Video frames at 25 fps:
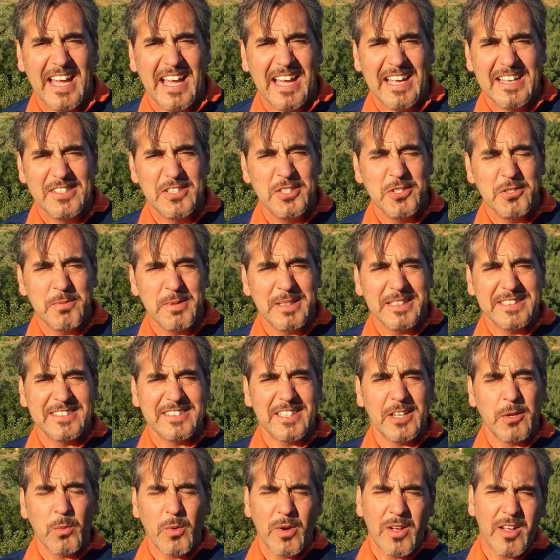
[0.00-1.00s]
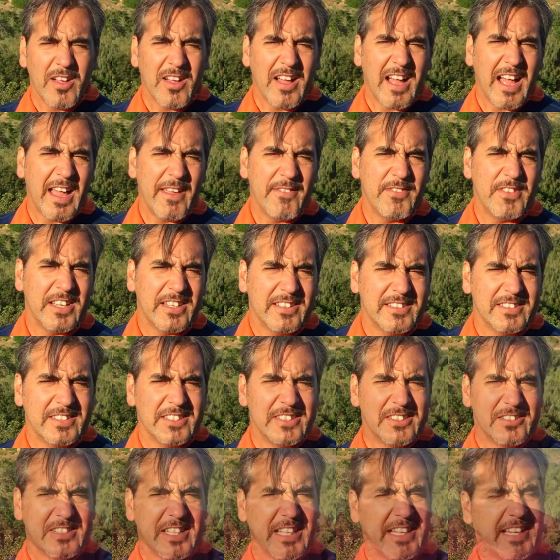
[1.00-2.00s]
And you might say, well, I've done
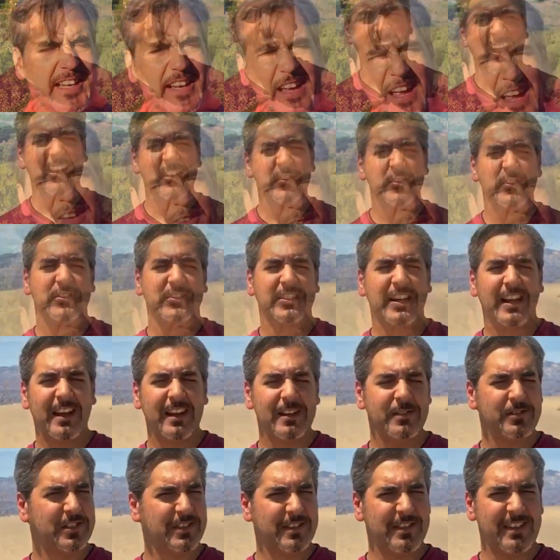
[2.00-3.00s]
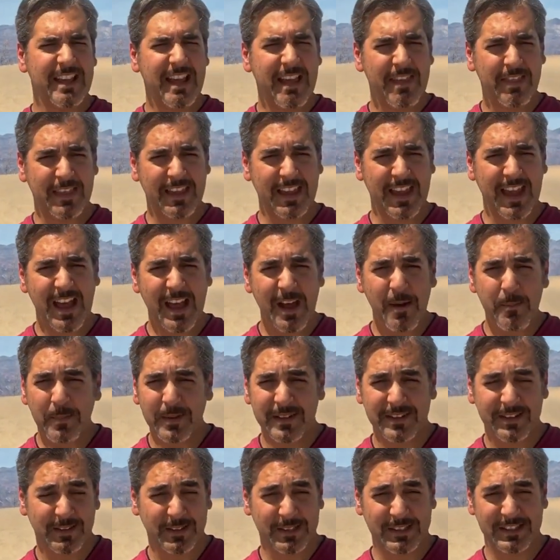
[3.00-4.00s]
this like a hundred times and nothing
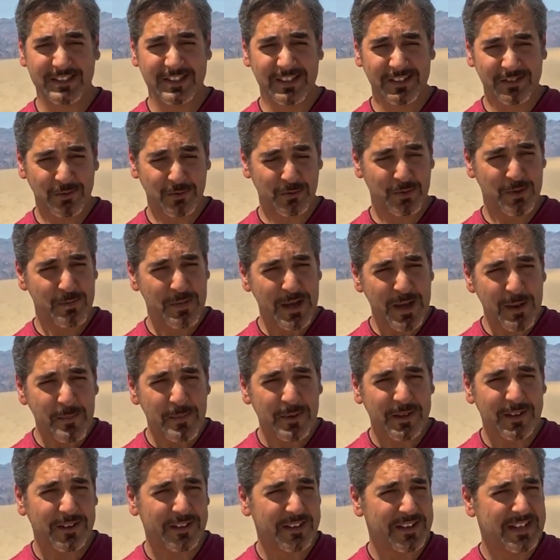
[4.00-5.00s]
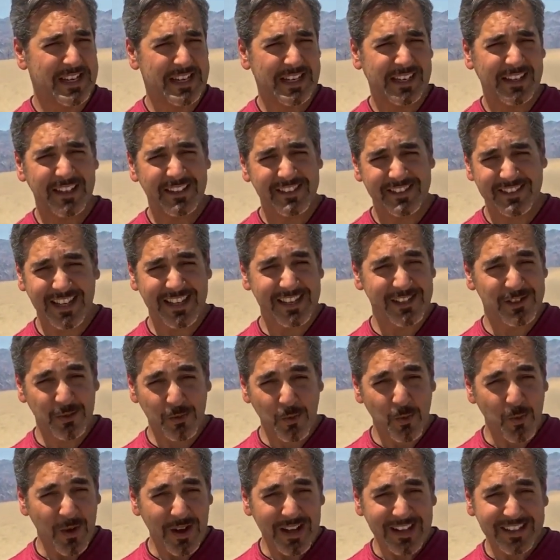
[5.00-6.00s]
happened. But just remember, it
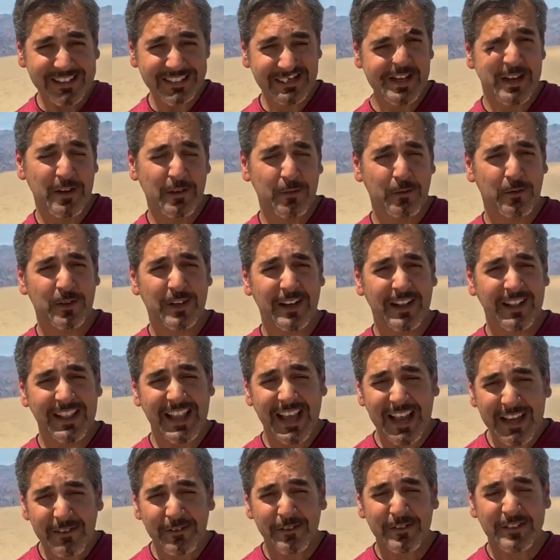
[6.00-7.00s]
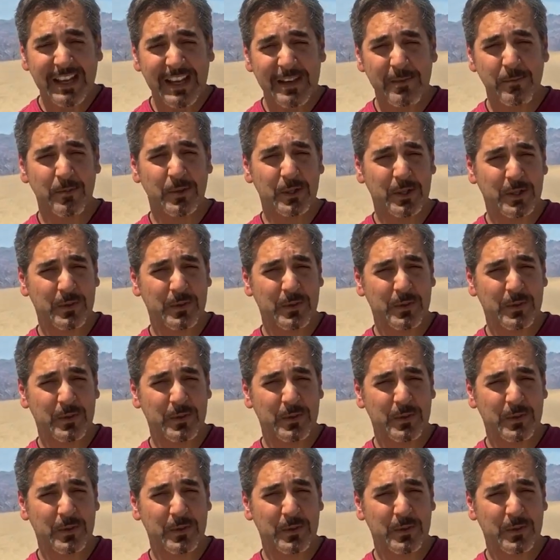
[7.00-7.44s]
takes once for a lifetime